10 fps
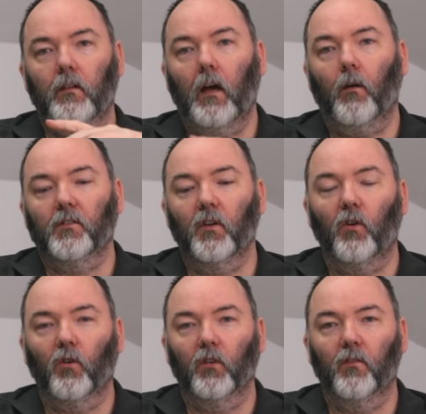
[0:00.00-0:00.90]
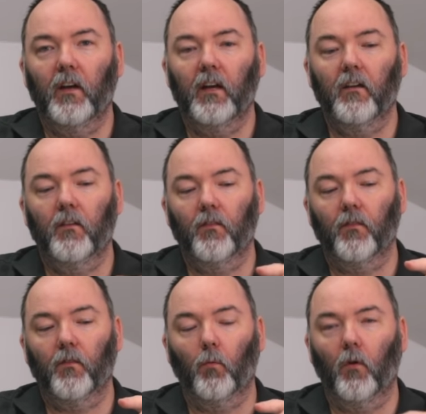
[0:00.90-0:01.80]
Now, it's not all of here.
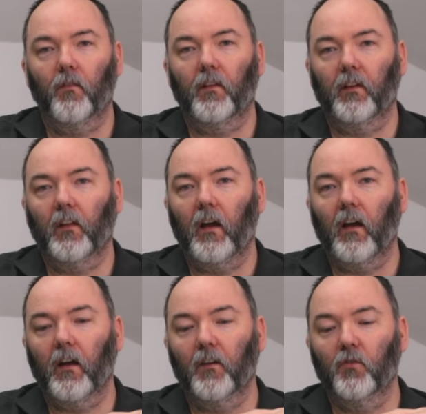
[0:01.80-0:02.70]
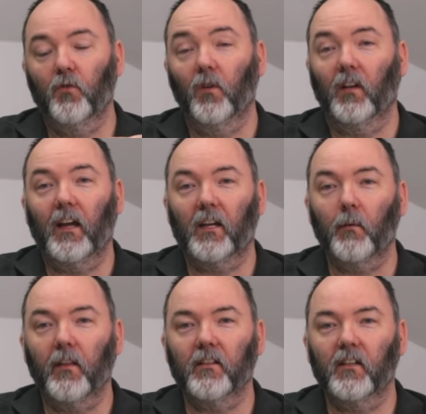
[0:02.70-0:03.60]
The one thing that I do not like
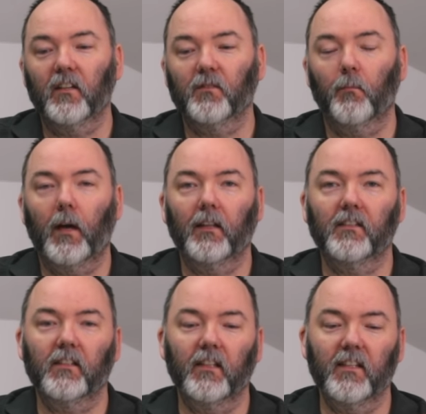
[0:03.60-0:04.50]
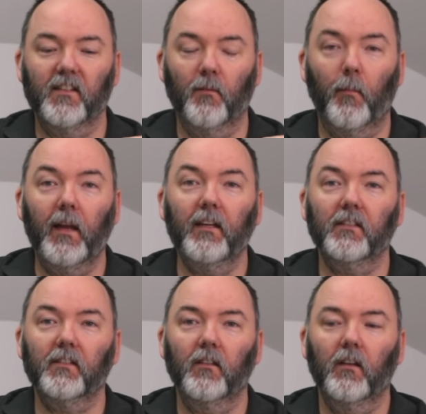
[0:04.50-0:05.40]
about these artisan pads is the
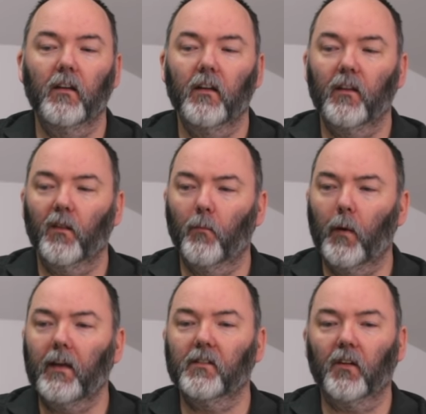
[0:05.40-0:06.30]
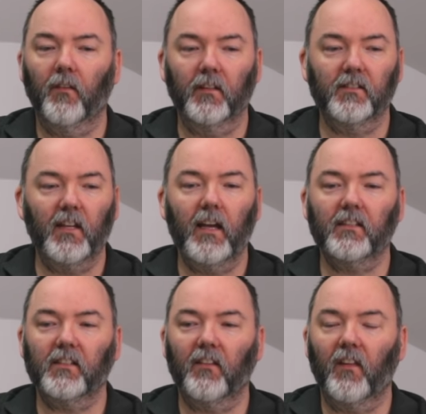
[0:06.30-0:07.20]
base. The base on this
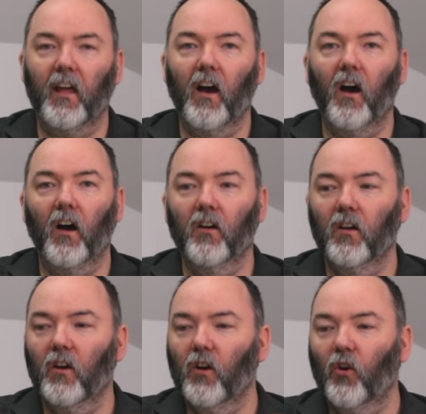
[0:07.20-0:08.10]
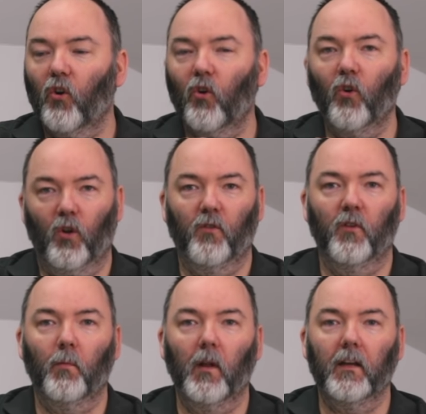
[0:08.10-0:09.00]
desk, they are all
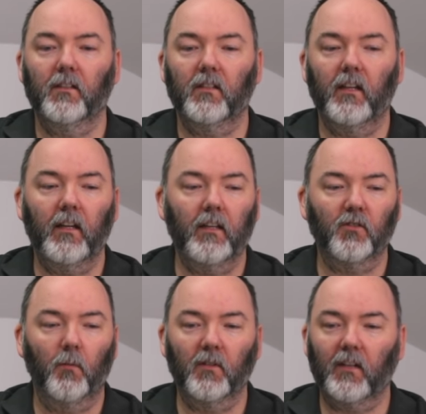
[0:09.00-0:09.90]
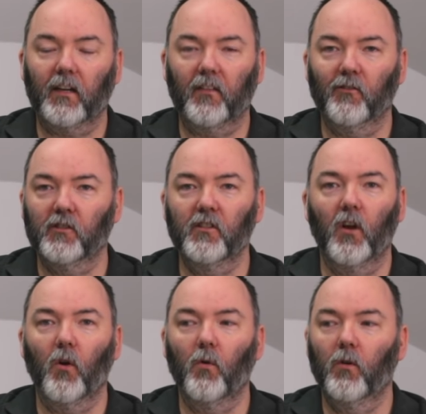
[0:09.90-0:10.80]
over the place. It's almost like there is
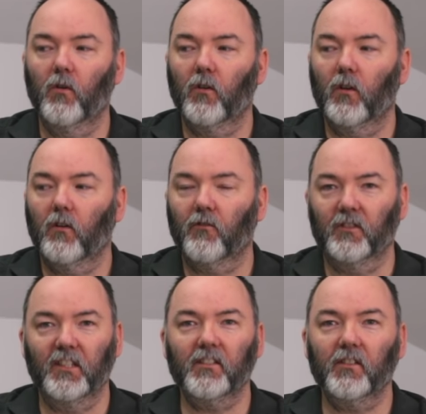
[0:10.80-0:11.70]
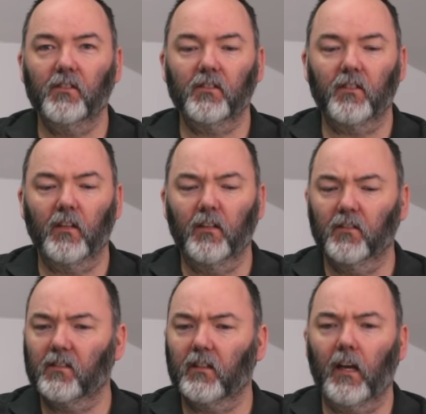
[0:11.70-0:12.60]
no resistance. They
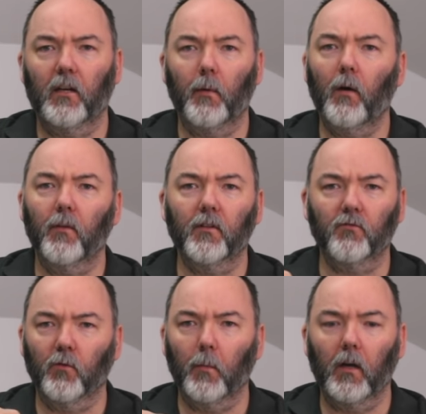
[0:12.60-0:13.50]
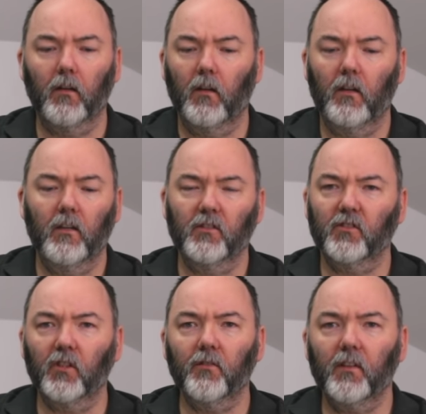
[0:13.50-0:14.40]
just slide about with this rubber
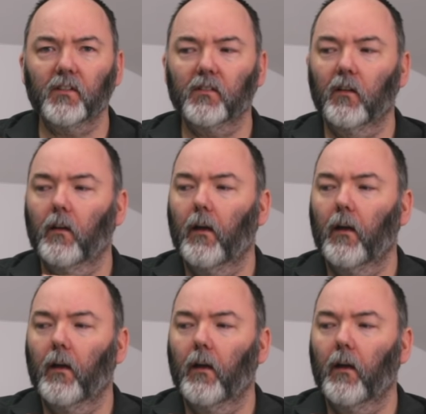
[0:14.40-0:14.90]
surface.